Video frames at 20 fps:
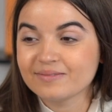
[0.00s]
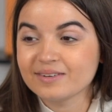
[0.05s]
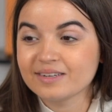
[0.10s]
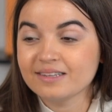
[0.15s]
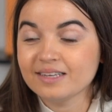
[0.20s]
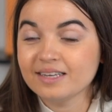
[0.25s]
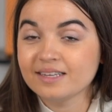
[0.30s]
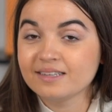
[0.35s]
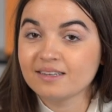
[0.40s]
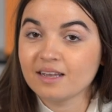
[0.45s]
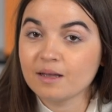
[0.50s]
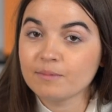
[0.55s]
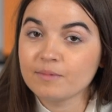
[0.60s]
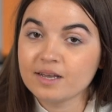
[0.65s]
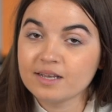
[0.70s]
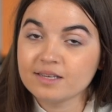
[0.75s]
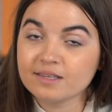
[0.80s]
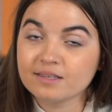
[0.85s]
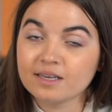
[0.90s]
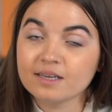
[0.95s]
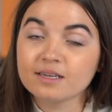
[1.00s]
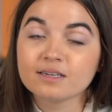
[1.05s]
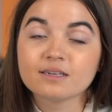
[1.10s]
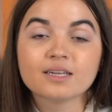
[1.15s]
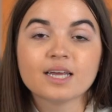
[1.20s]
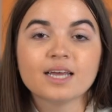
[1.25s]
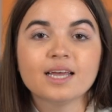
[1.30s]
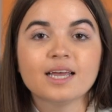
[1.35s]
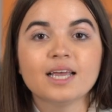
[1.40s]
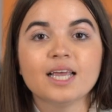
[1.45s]
But it's Hermès
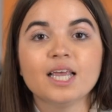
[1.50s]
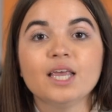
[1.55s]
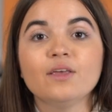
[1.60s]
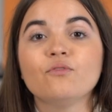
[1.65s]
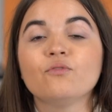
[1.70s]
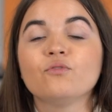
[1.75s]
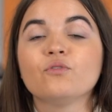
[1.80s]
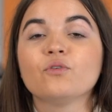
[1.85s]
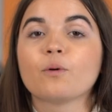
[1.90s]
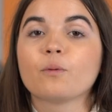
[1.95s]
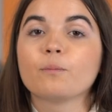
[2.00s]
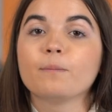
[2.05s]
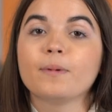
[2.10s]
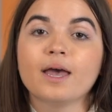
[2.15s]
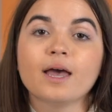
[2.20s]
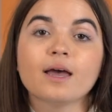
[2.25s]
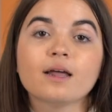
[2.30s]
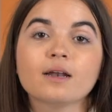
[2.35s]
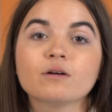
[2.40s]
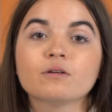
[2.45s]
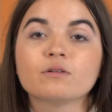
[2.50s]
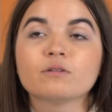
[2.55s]
and if your man